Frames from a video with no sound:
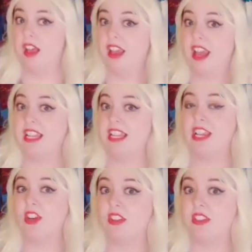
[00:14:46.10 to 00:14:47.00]
And I can
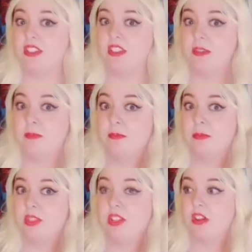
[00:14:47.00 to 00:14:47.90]
hear this, the
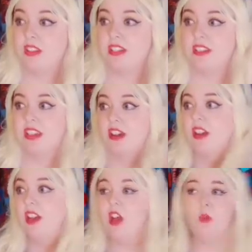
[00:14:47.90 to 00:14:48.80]
song that isn't there.
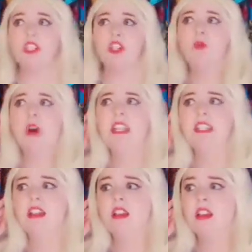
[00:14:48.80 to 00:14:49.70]
What do you want?